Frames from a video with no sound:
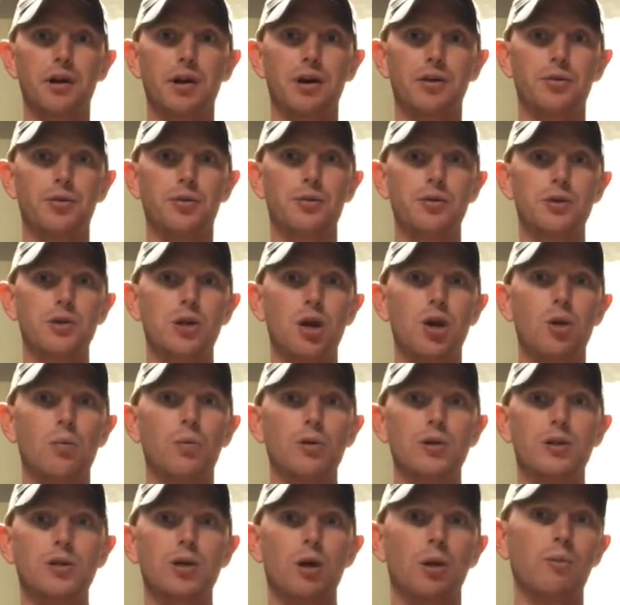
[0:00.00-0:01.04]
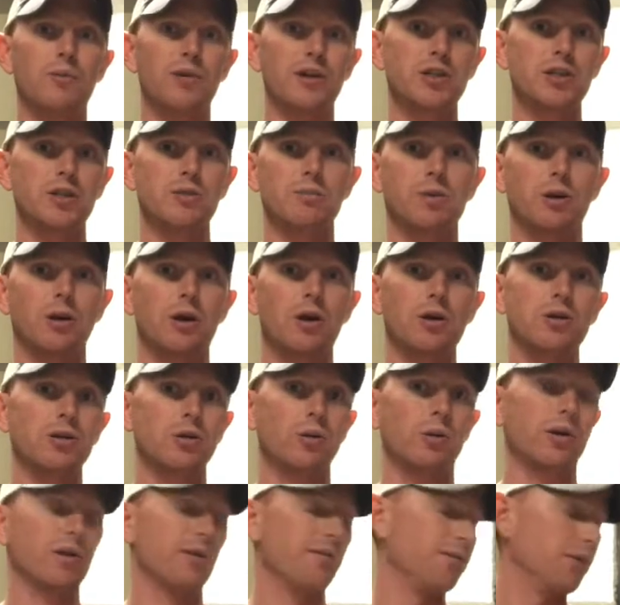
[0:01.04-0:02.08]
through the scope with scope vision, but also
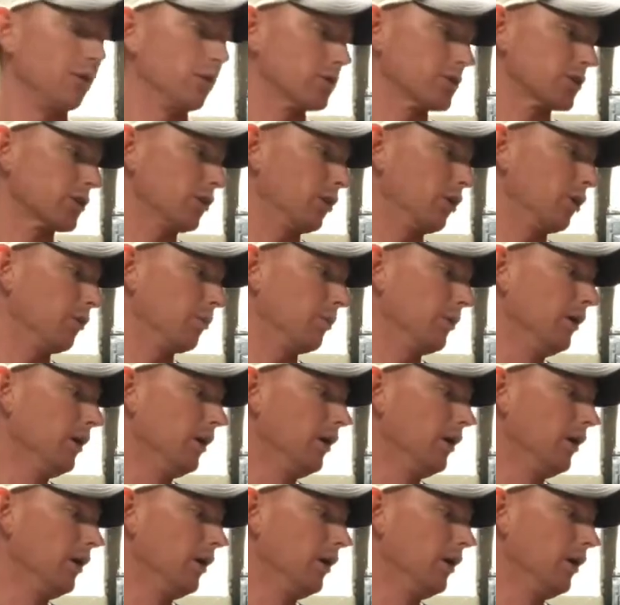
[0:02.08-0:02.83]
on the phone scope